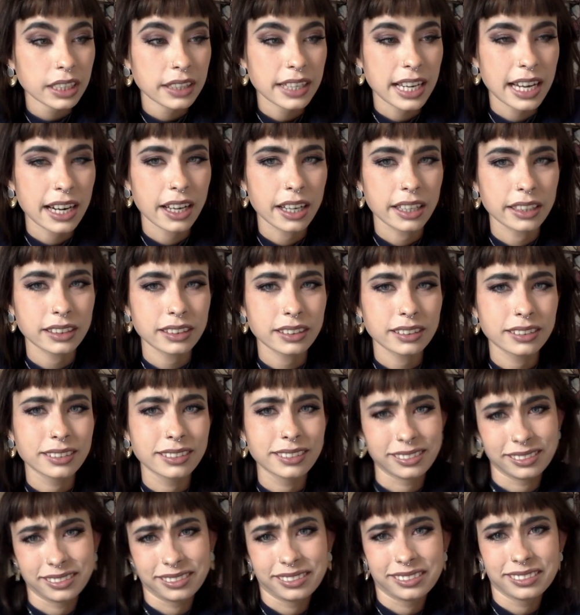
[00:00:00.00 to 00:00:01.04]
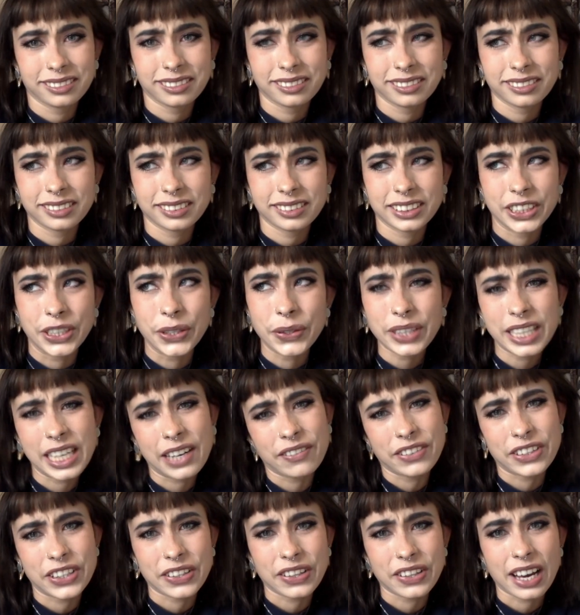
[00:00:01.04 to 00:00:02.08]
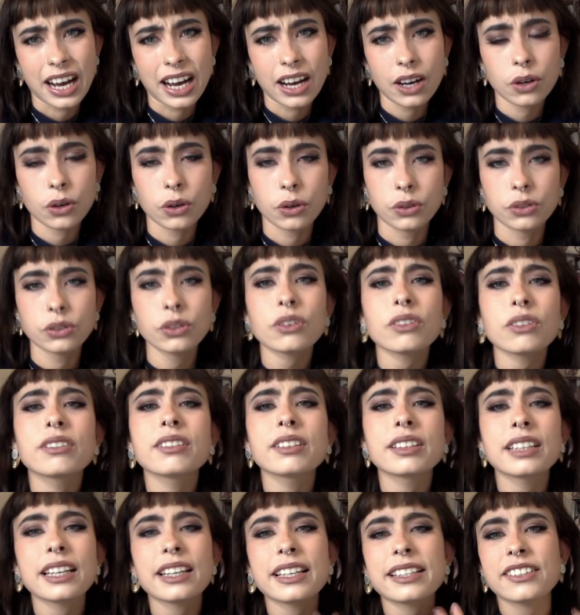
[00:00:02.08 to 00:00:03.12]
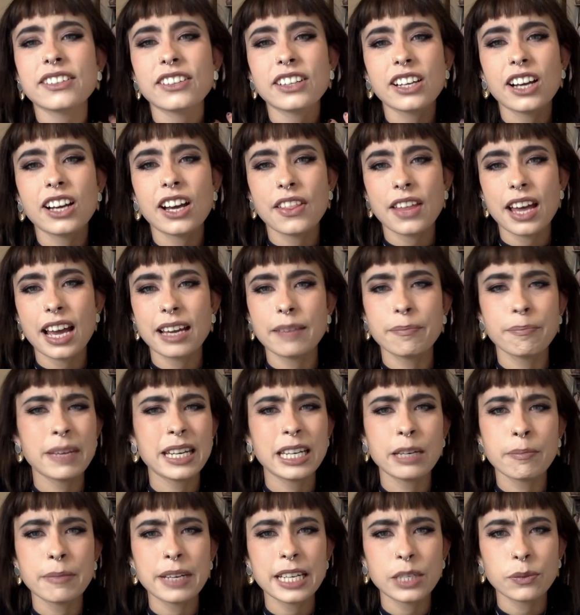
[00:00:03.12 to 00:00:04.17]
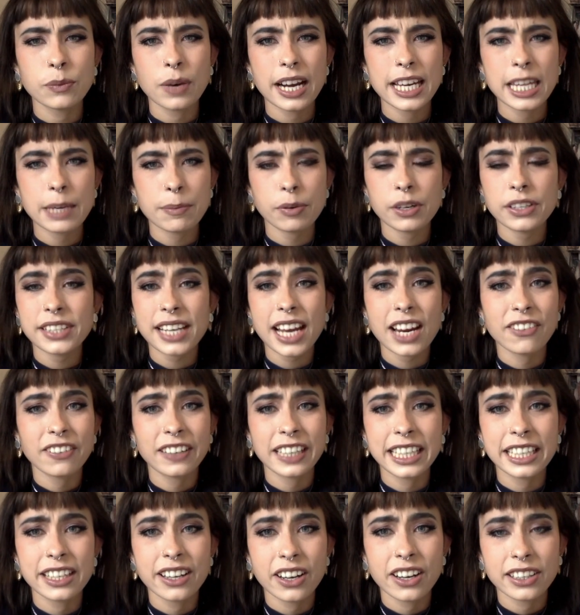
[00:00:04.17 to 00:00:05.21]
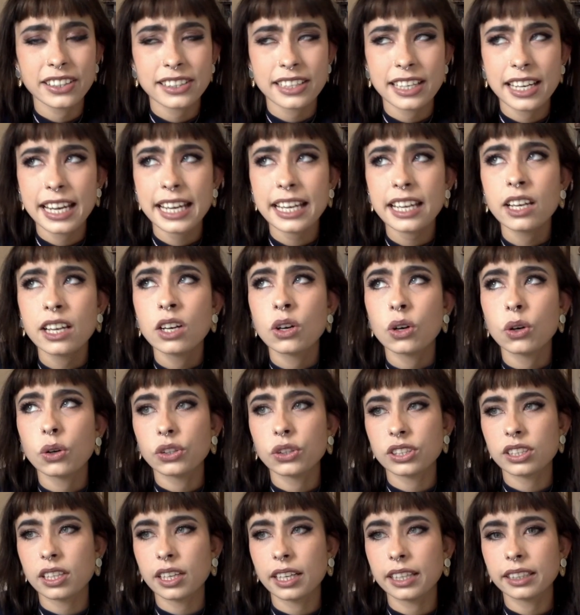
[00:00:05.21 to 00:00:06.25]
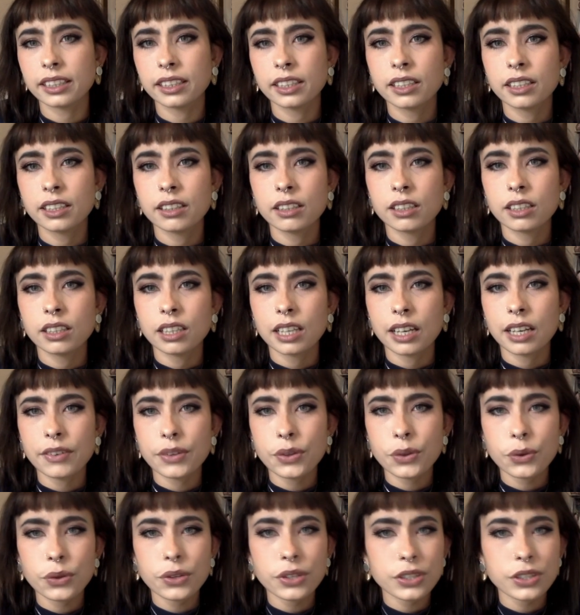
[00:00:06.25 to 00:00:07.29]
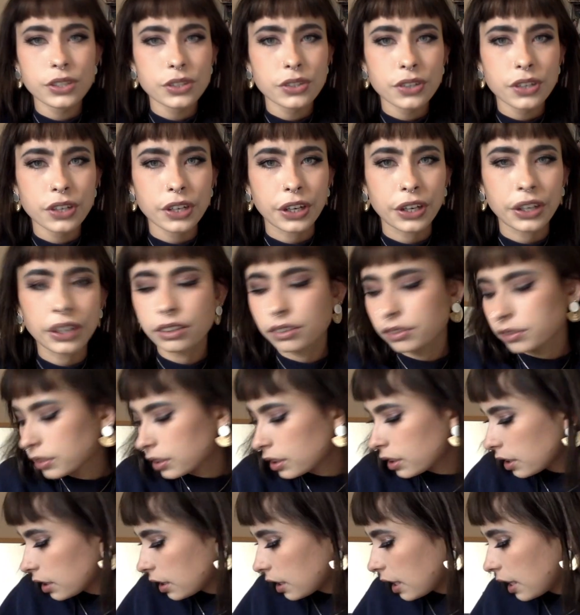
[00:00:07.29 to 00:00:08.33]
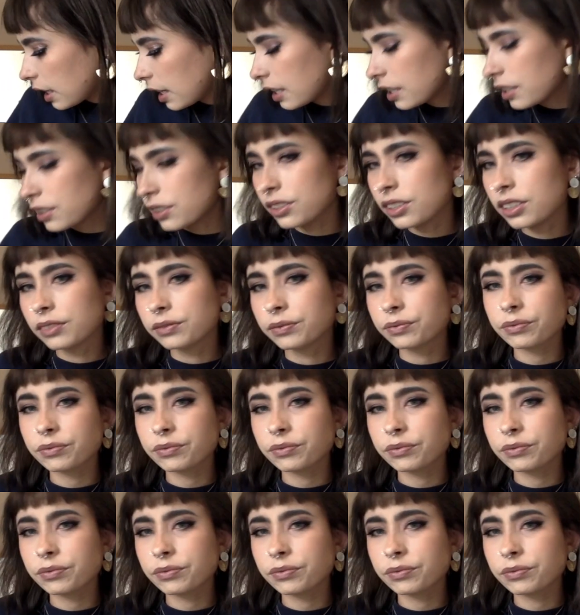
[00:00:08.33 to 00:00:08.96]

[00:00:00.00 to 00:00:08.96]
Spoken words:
they're like, you can never do that, or not necessarily like that, in a mean way. They probably say it really nicely, or just like, have you thought this through? And